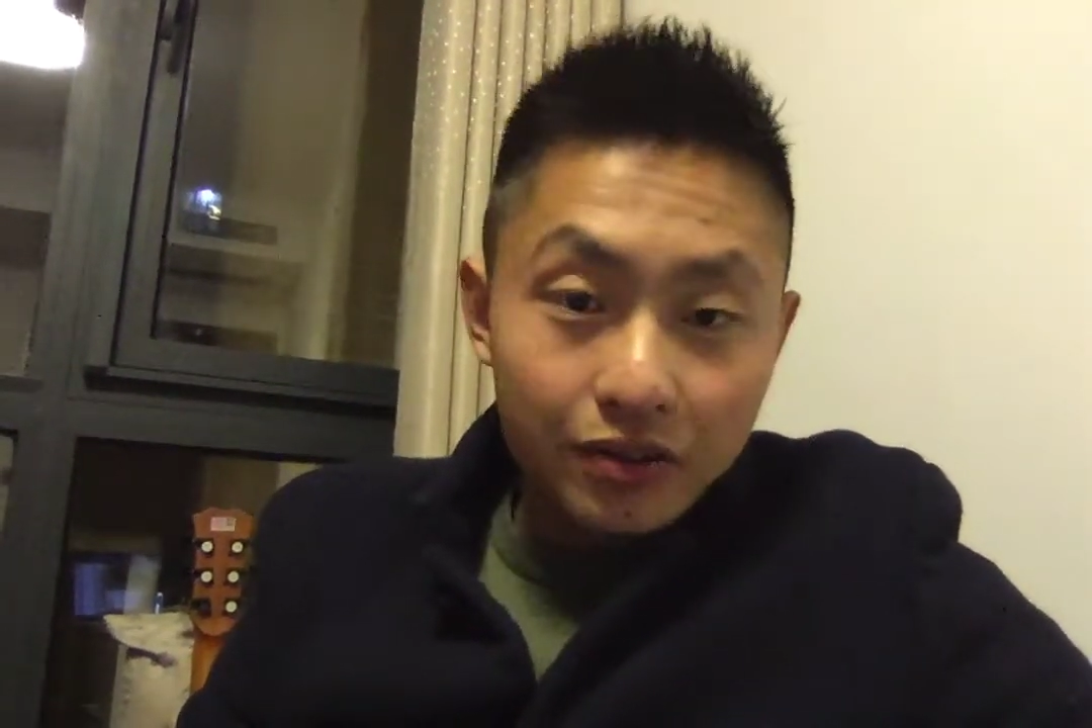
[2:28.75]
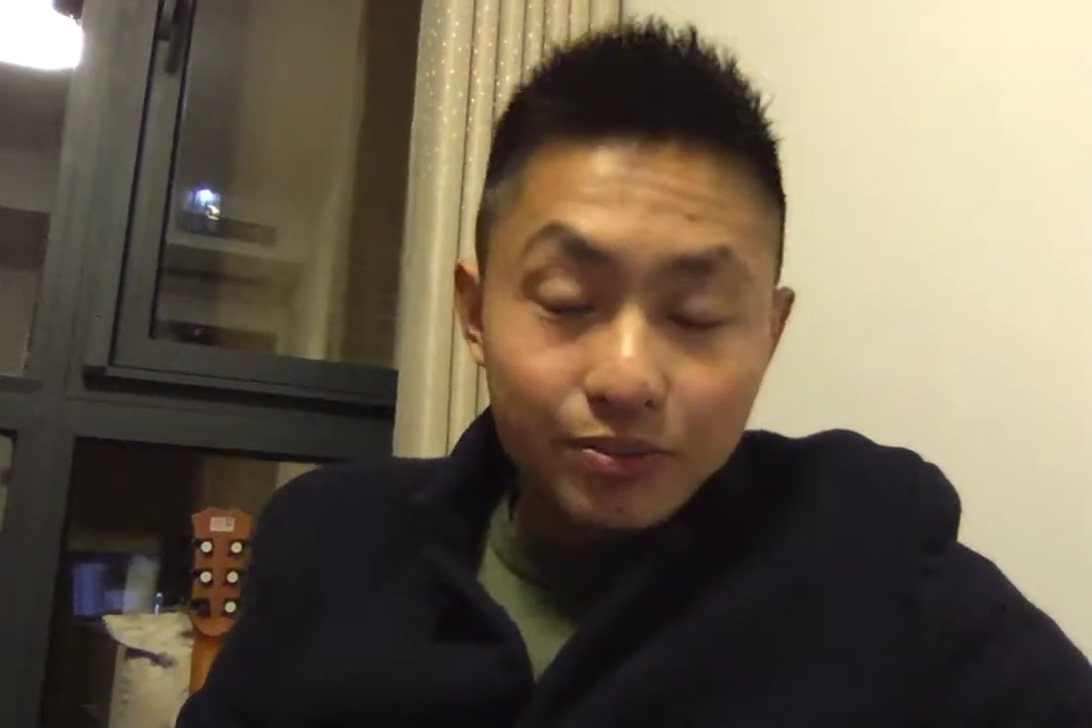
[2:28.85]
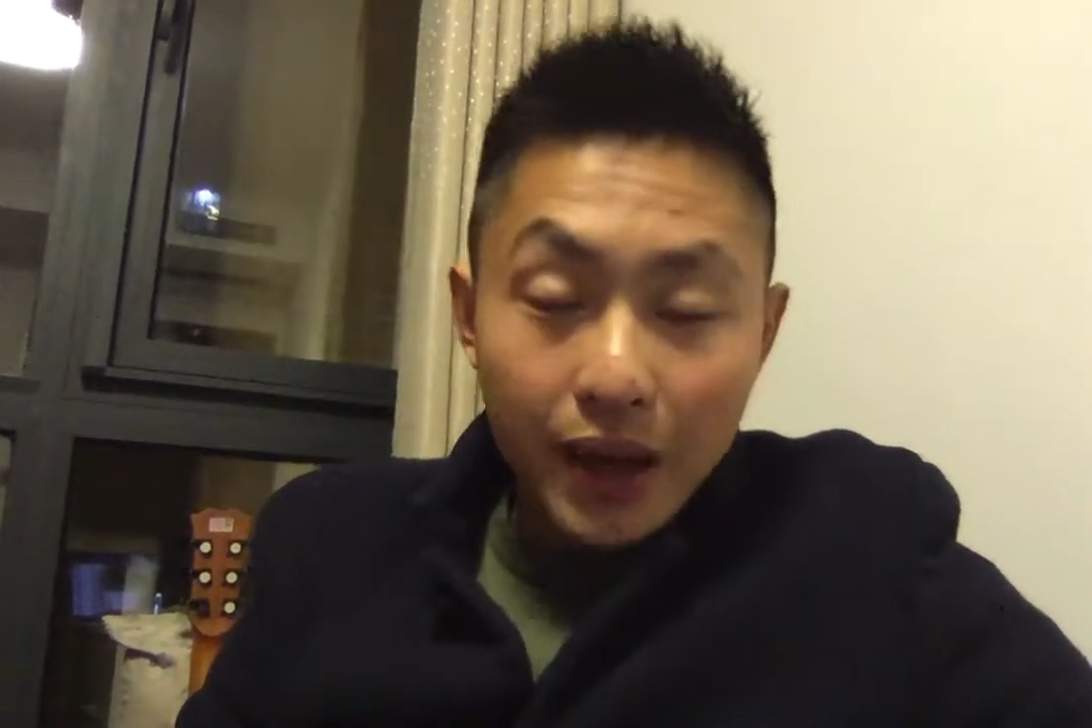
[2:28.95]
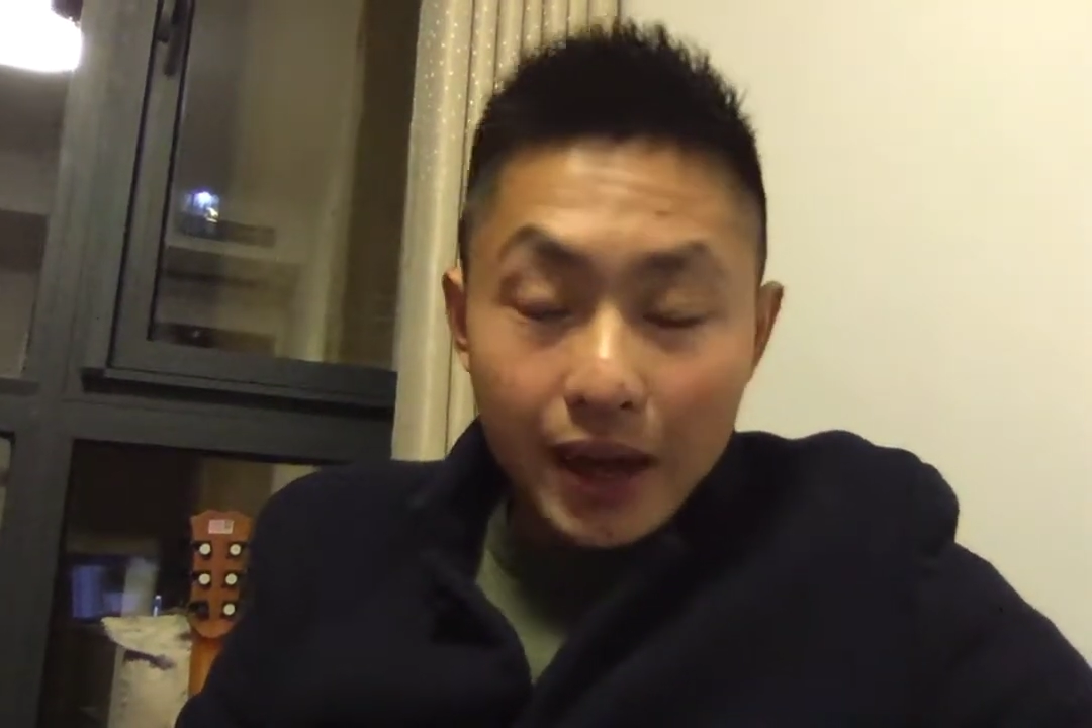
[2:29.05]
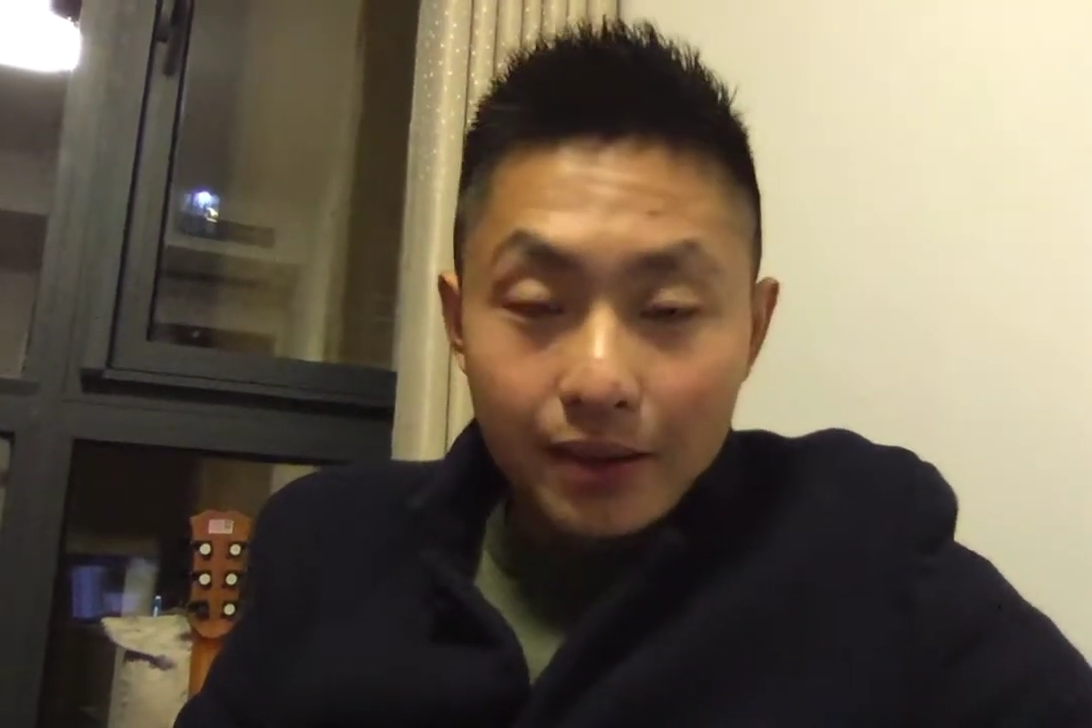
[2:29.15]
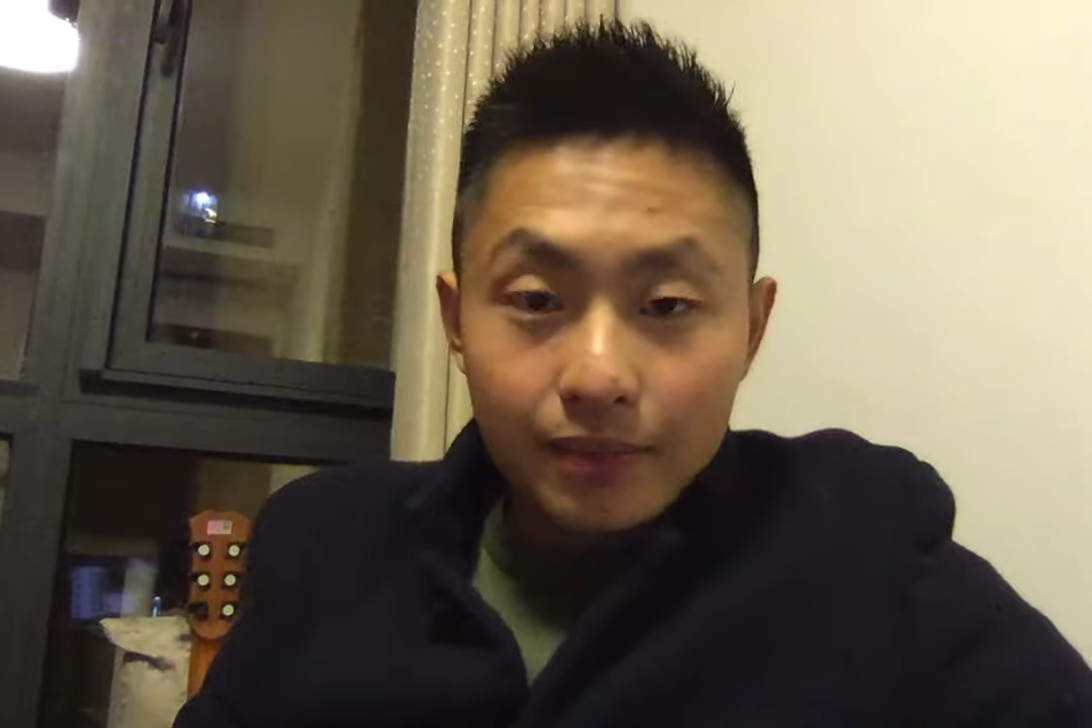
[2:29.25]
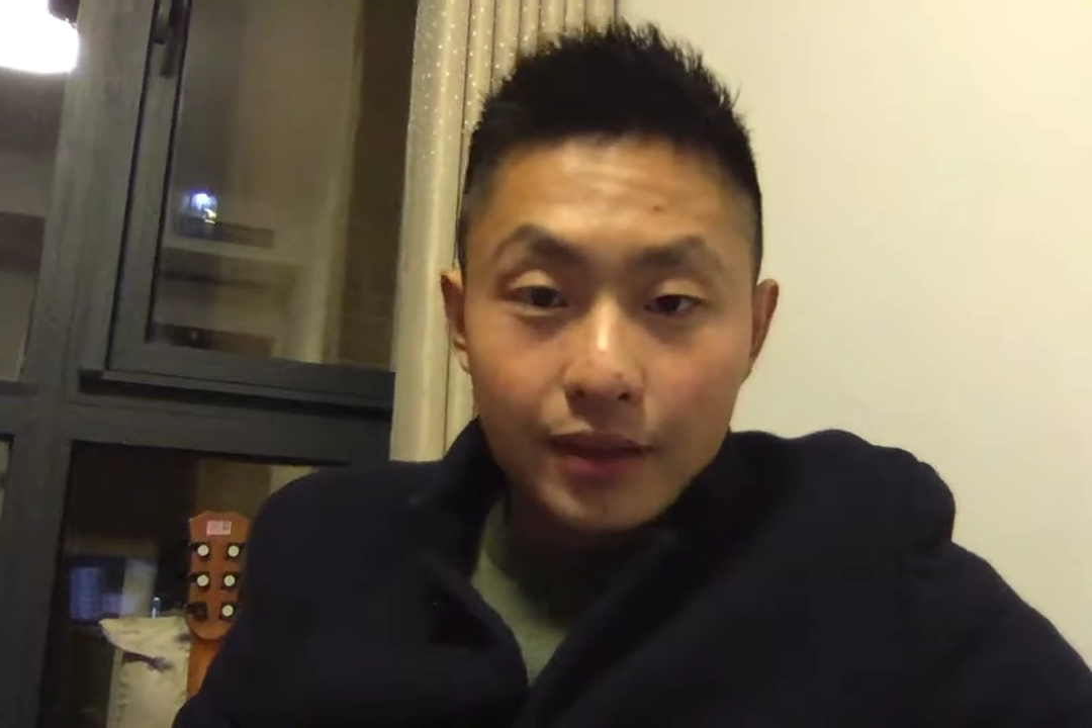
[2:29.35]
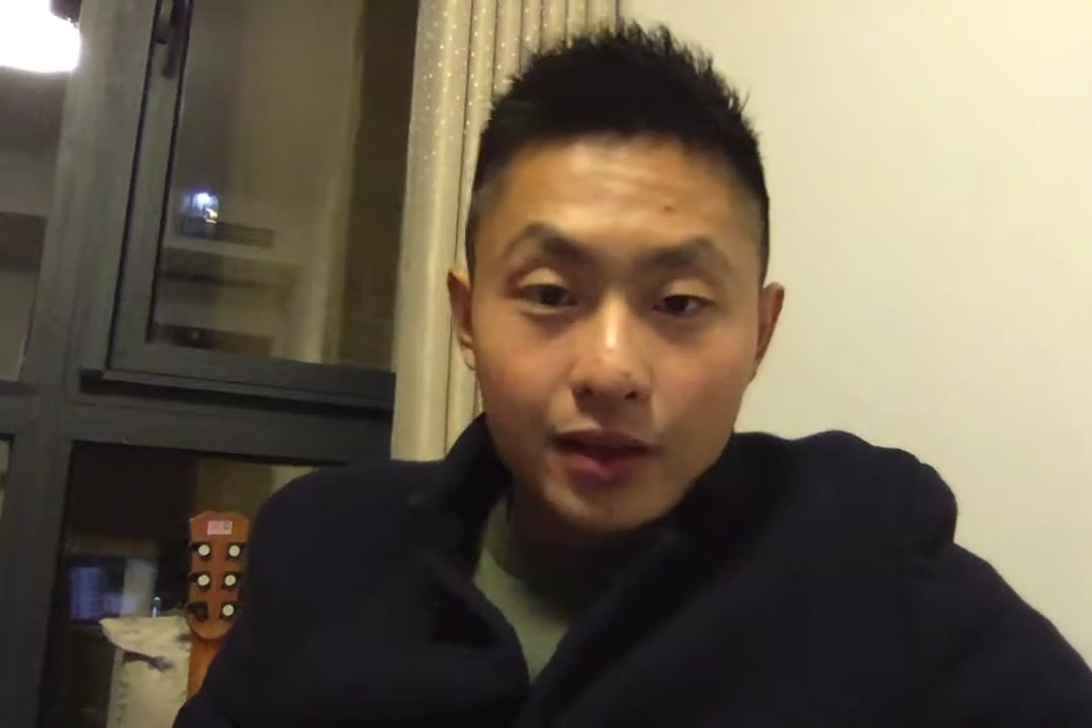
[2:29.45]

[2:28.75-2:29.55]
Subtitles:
of pay